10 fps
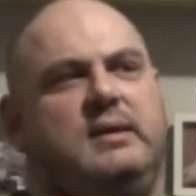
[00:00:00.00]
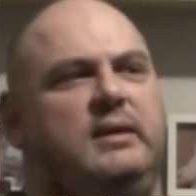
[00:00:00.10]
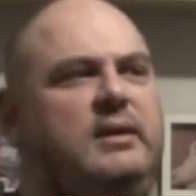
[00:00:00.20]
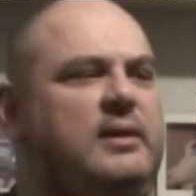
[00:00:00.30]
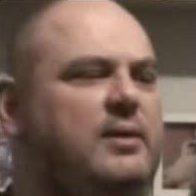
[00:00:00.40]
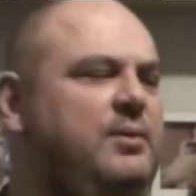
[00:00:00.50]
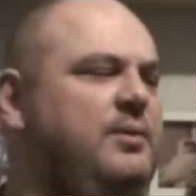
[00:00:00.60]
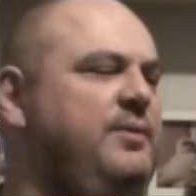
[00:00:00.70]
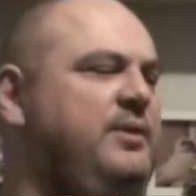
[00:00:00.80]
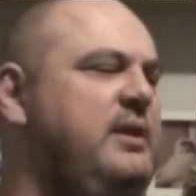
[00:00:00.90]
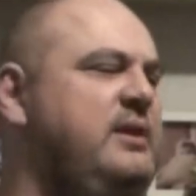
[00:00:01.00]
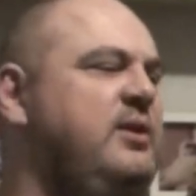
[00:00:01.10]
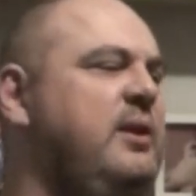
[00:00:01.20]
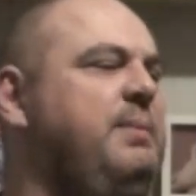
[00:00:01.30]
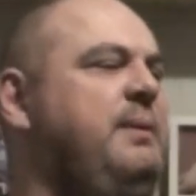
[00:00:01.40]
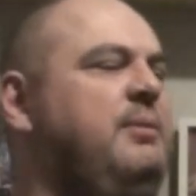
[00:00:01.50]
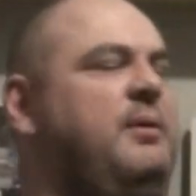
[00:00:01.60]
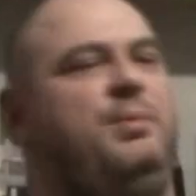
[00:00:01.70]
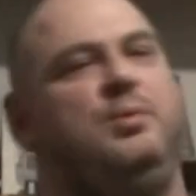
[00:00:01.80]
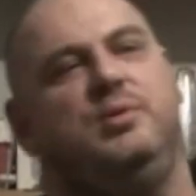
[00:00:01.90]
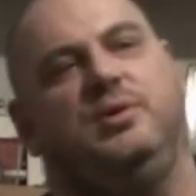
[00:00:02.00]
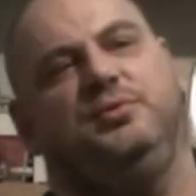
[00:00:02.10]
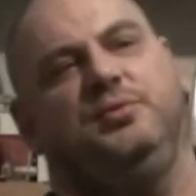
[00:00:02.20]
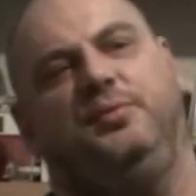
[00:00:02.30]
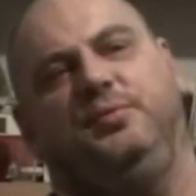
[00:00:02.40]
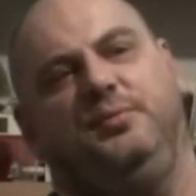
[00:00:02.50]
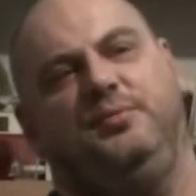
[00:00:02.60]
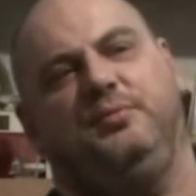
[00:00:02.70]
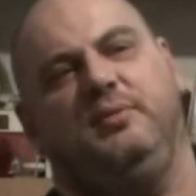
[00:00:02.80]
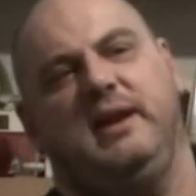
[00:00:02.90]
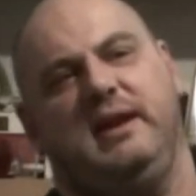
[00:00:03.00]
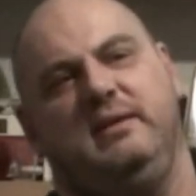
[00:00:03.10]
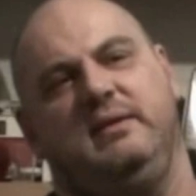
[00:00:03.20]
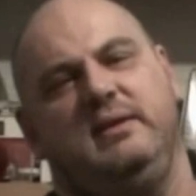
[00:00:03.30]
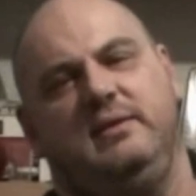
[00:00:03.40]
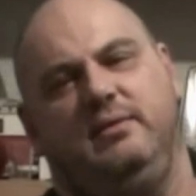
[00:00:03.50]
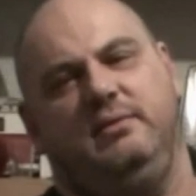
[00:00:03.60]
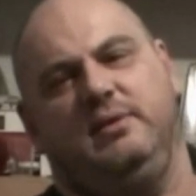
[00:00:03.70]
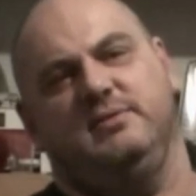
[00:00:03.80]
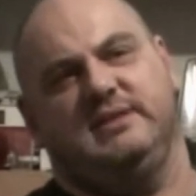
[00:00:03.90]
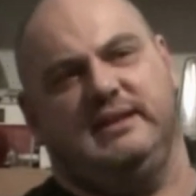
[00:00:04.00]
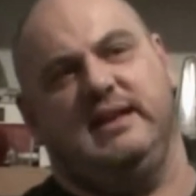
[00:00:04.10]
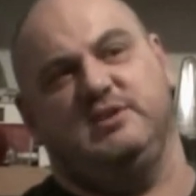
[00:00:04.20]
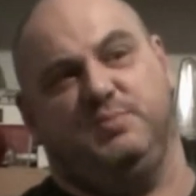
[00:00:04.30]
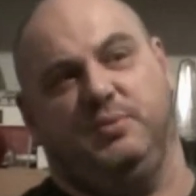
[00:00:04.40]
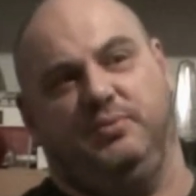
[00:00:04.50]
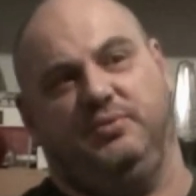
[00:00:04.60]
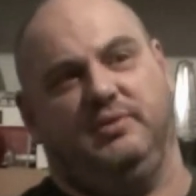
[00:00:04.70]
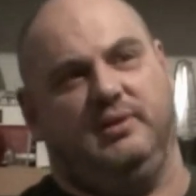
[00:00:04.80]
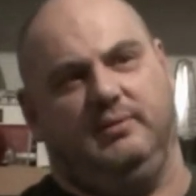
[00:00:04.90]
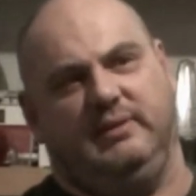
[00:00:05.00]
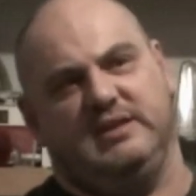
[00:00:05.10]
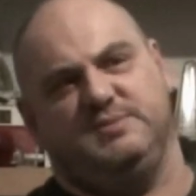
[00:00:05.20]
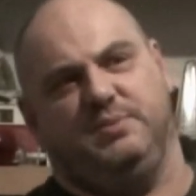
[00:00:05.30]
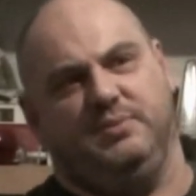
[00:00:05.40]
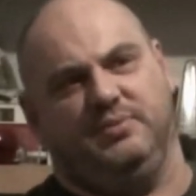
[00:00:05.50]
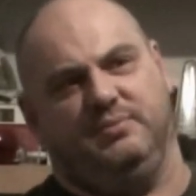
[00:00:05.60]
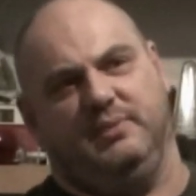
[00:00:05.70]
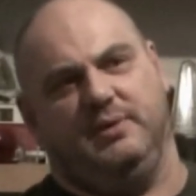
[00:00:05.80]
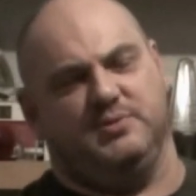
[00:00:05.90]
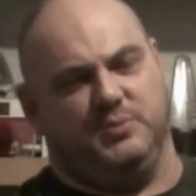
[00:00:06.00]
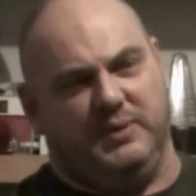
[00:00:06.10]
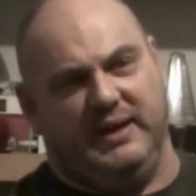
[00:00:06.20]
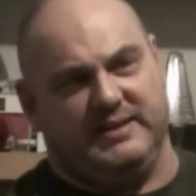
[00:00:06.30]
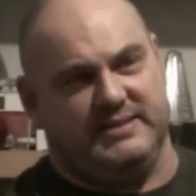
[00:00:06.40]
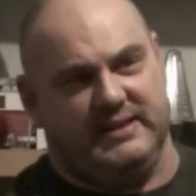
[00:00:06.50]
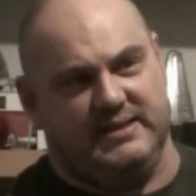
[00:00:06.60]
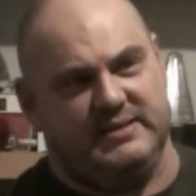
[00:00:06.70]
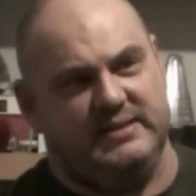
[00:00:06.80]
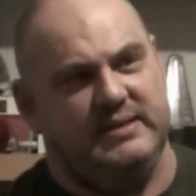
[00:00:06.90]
You know, then you get people like Paul Kossoff from Free who are using Les Pauls, you know, Les Pauls and Marshall Plexis.